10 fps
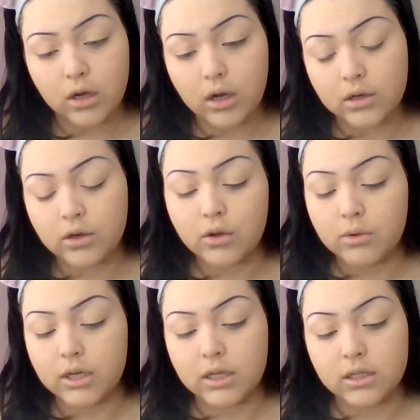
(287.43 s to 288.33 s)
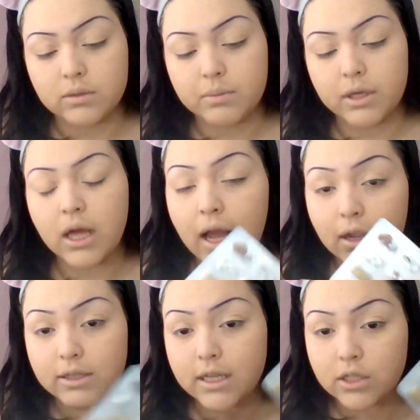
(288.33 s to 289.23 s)
I don't know what it is, but I
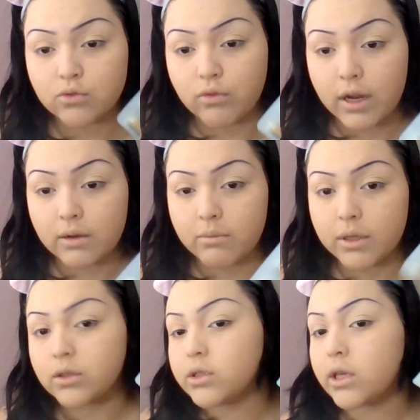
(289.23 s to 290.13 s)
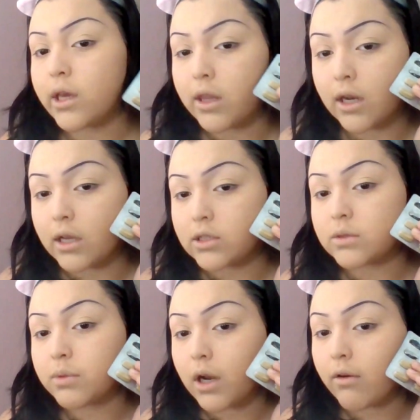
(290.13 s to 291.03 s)
take this random pill thing and then I
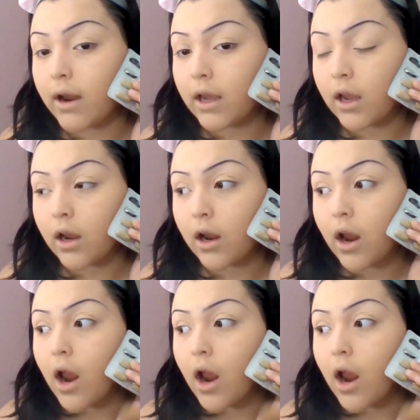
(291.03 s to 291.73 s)
just put it right here.